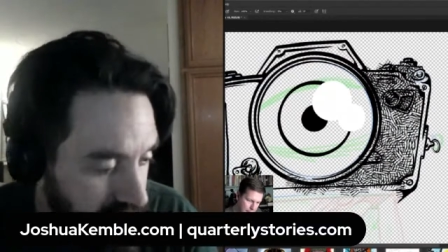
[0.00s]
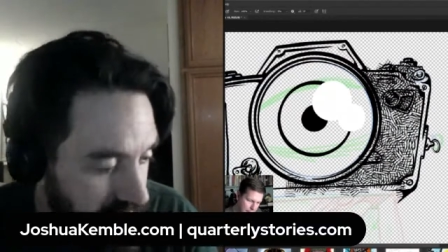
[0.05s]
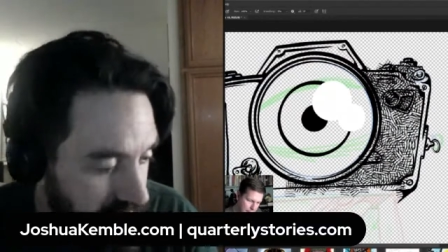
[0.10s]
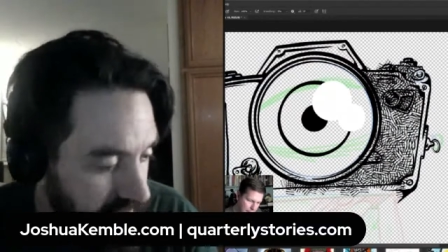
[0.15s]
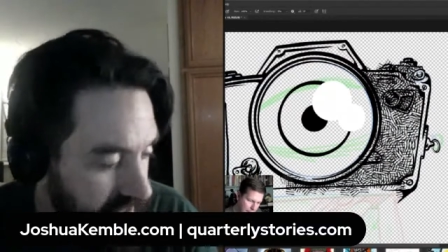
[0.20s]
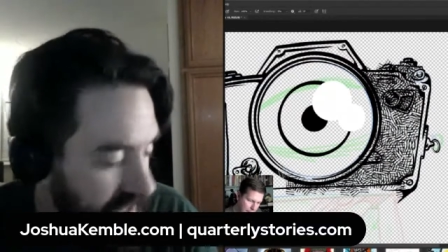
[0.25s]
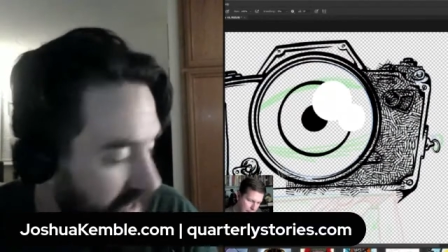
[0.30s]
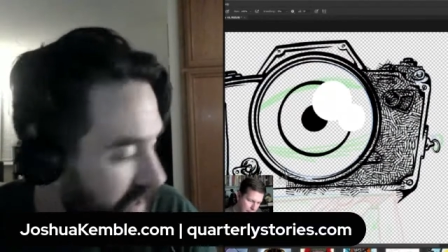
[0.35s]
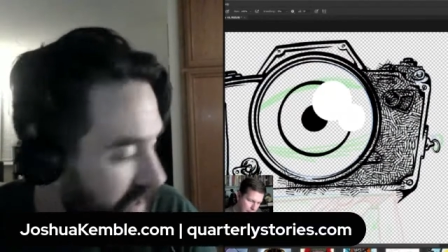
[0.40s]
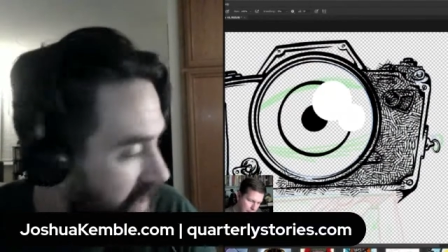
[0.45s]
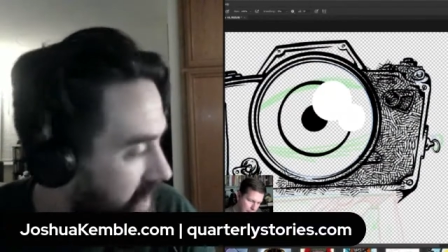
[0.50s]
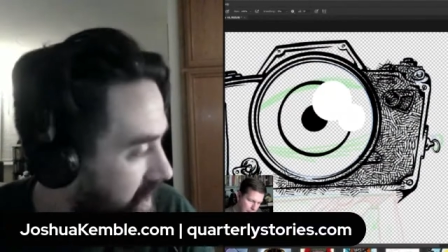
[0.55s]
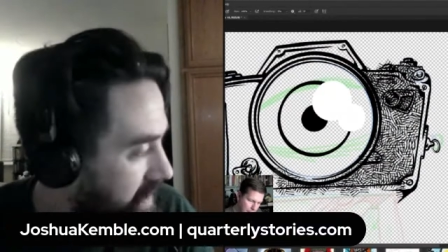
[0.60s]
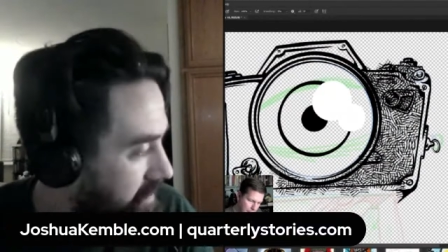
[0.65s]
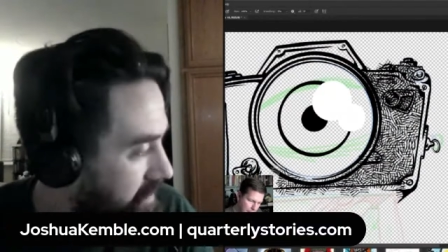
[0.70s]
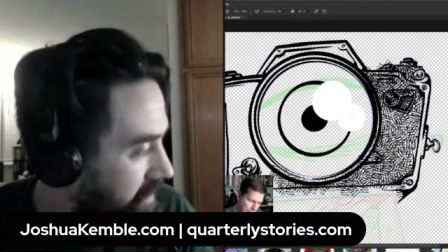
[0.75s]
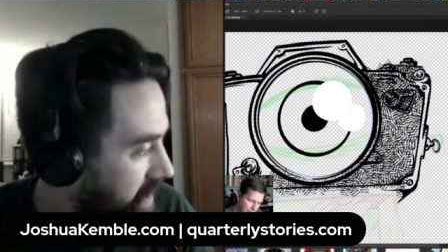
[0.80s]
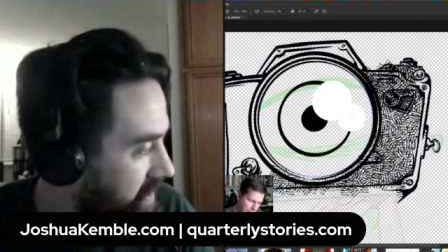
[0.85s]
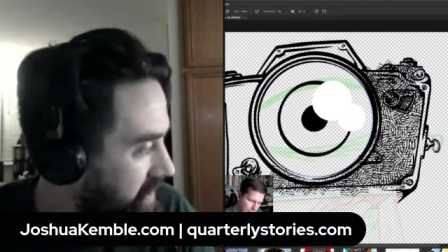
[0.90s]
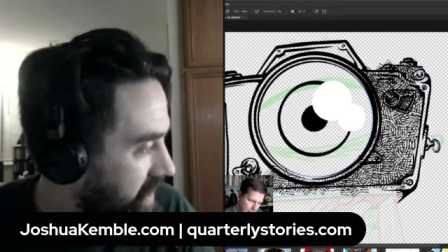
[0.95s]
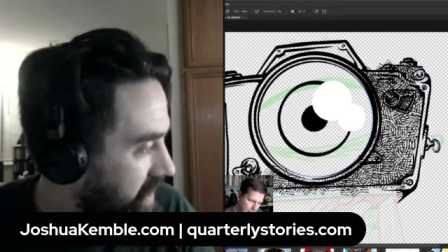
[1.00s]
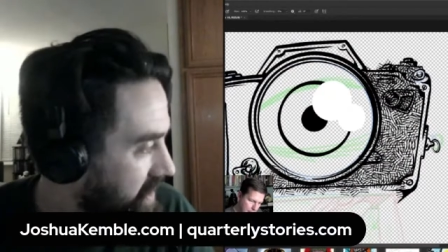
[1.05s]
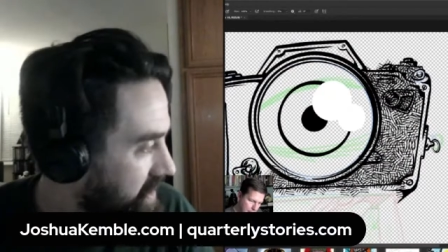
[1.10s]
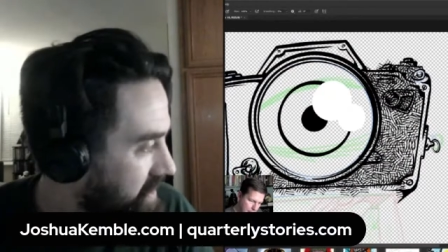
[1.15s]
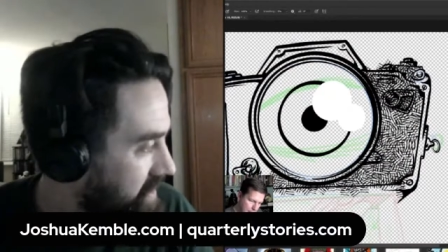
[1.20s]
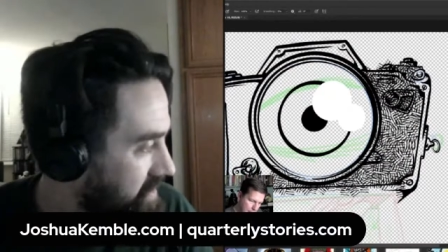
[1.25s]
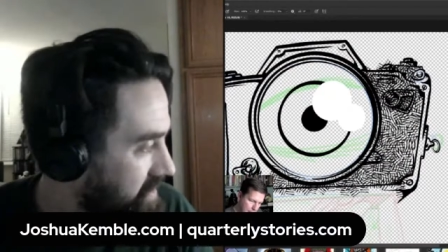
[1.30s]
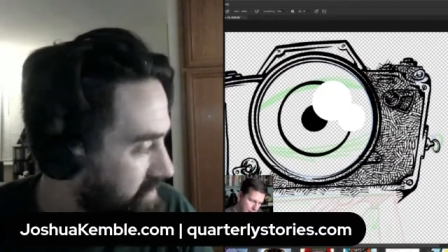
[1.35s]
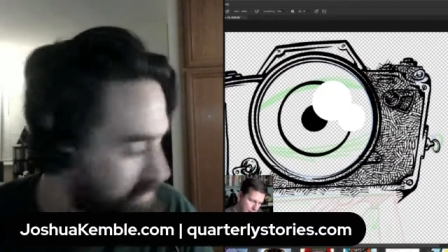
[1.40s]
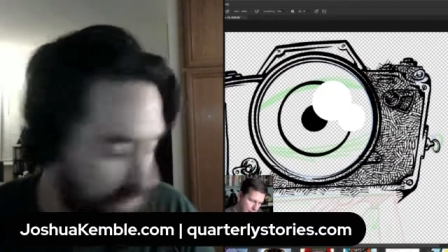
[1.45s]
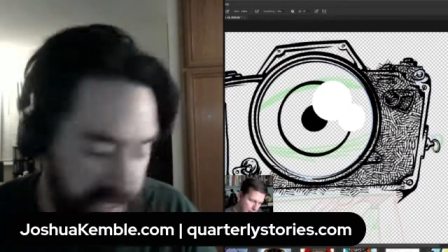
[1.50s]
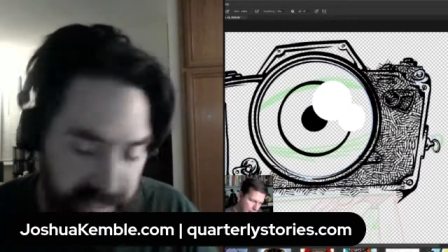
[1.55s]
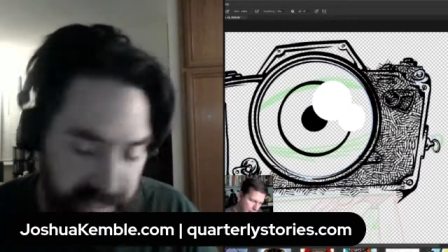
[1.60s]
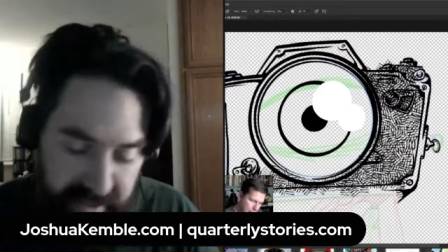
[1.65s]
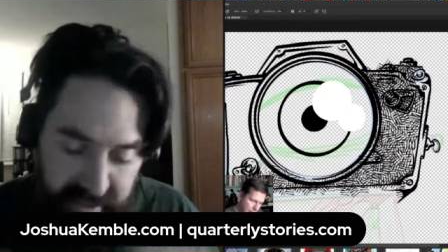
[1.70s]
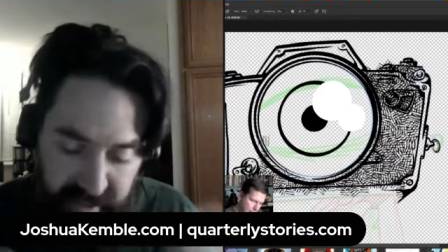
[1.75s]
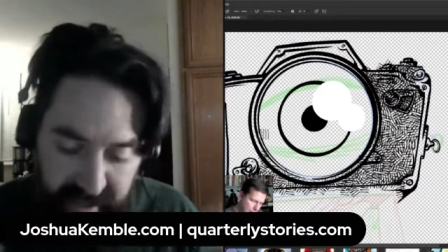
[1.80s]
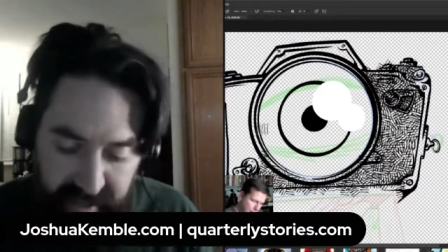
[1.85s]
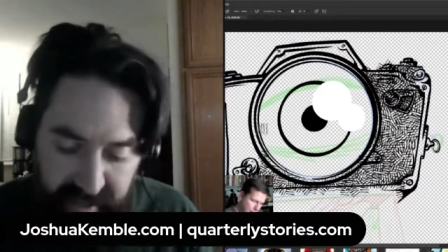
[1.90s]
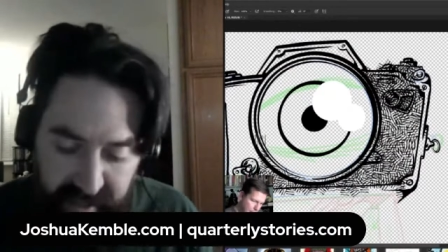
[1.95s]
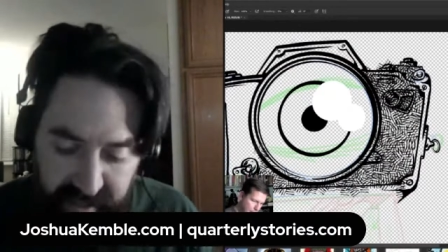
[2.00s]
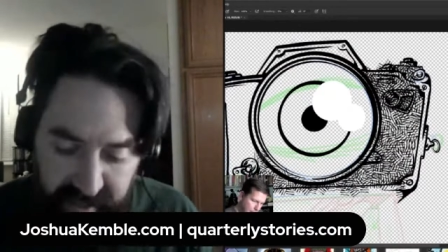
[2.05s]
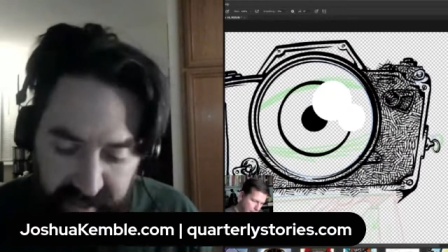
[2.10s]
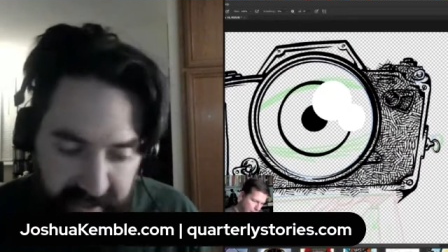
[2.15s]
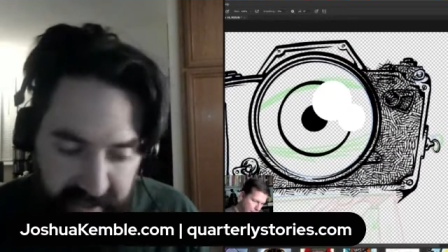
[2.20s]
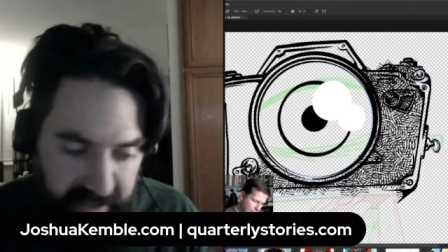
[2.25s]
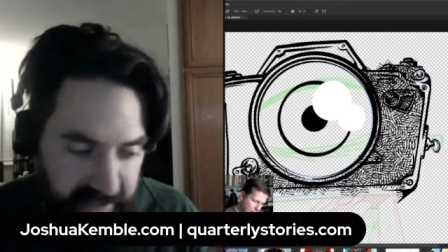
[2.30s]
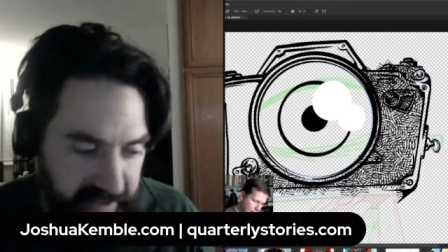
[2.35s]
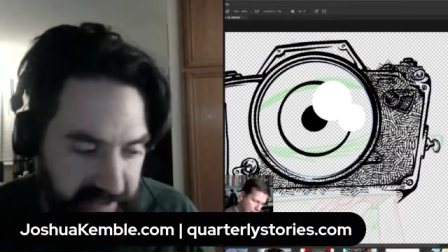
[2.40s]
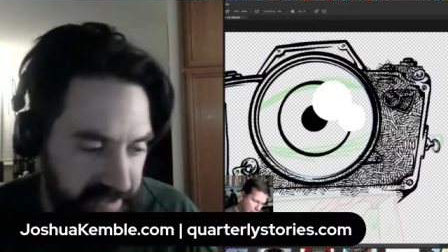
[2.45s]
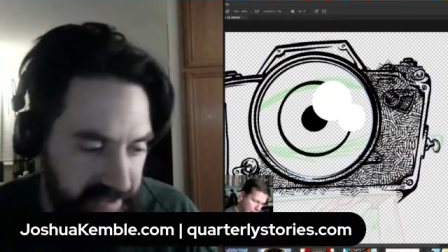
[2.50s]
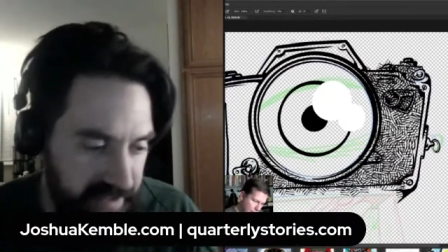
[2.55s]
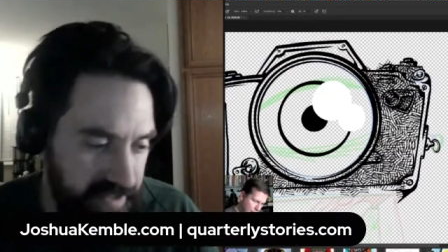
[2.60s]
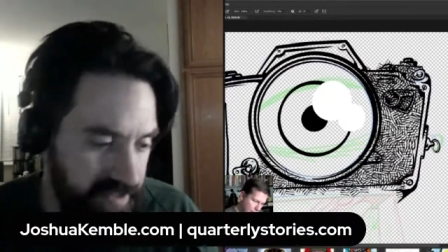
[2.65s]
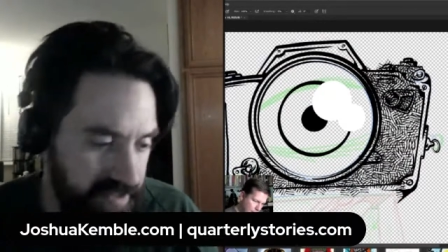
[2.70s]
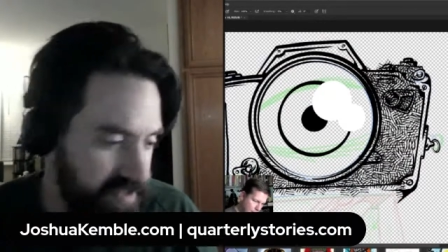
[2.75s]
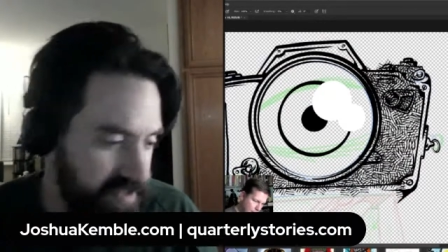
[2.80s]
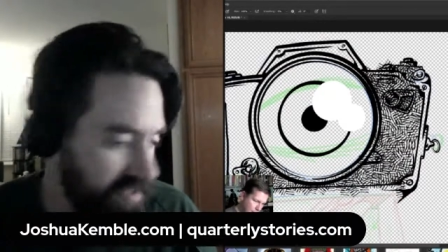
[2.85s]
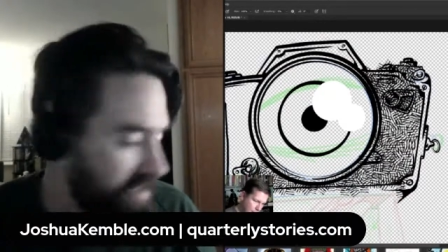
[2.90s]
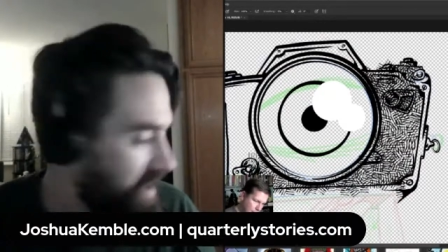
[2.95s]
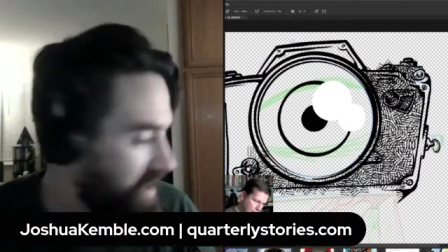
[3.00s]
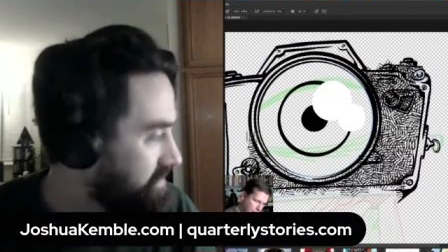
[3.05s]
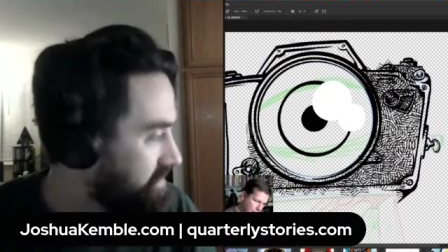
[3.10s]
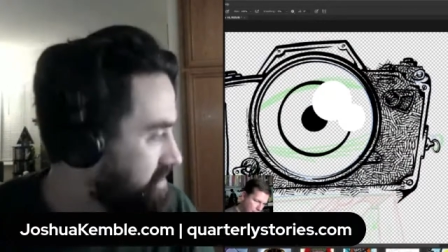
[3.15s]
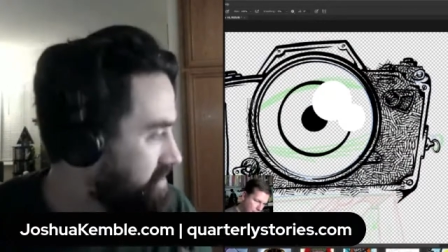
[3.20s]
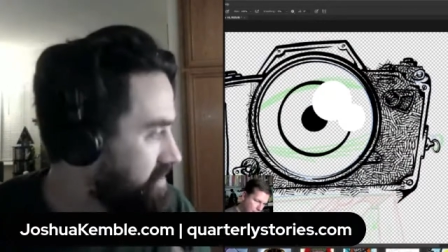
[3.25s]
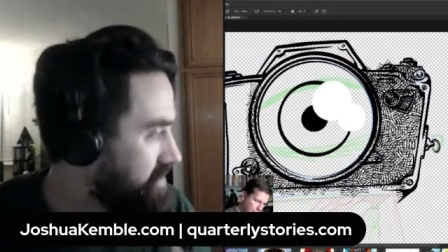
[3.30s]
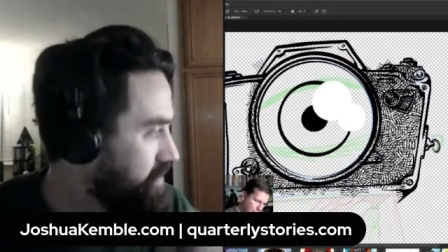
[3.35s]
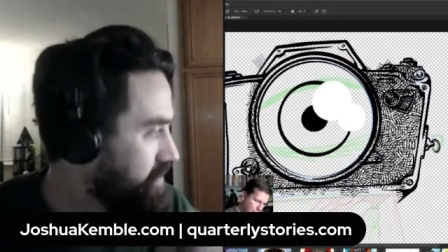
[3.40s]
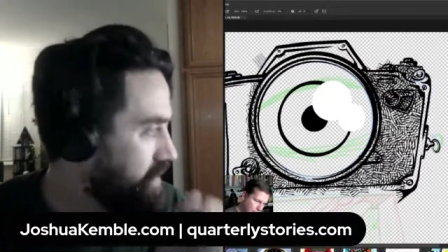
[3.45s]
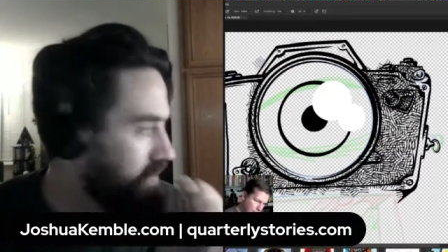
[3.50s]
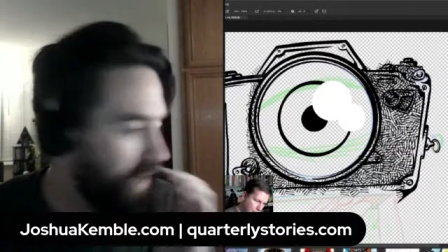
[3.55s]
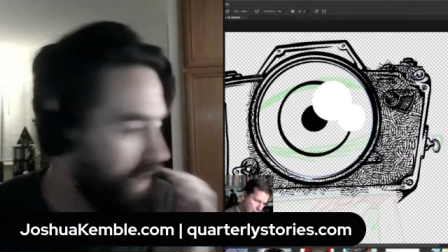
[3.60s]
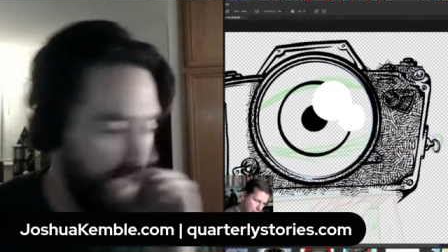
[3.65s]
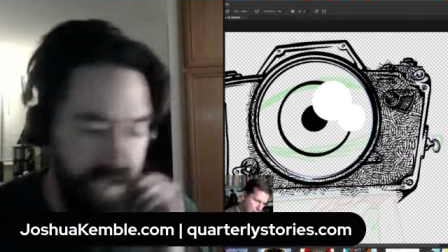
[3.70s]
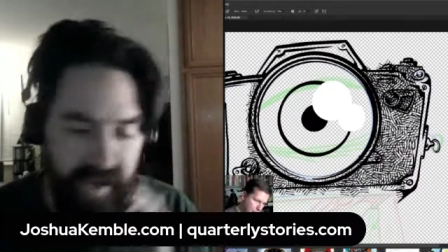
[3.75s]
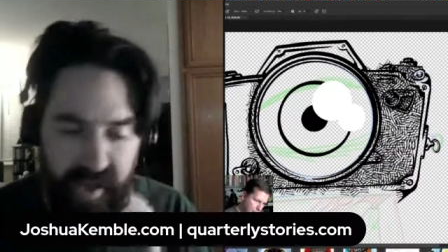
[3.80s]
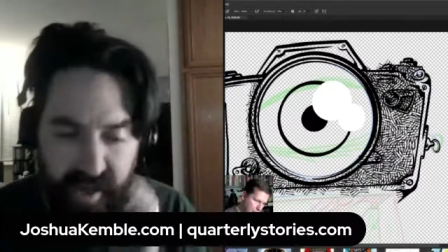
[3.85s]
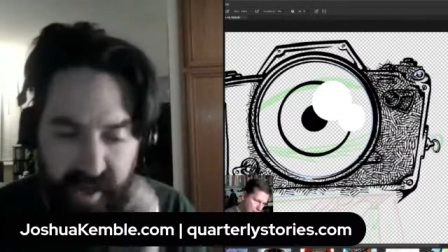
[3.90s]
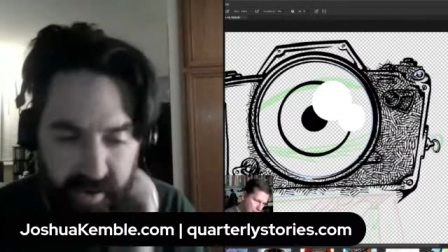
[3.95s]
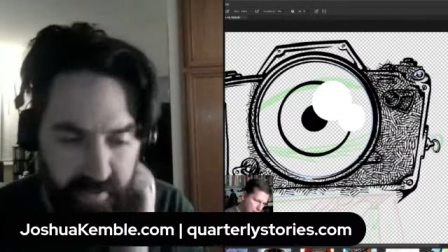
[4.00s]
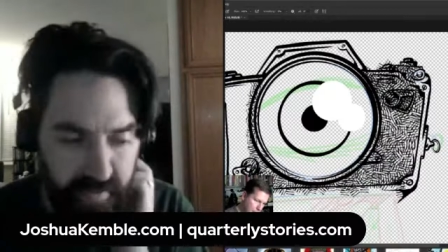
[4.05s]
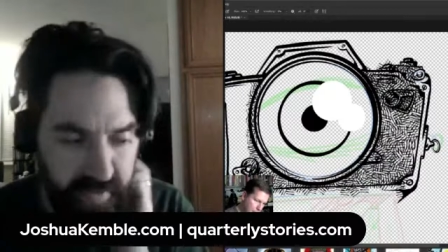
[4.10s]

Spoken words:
And that basically, this is just a live stream where we hang out,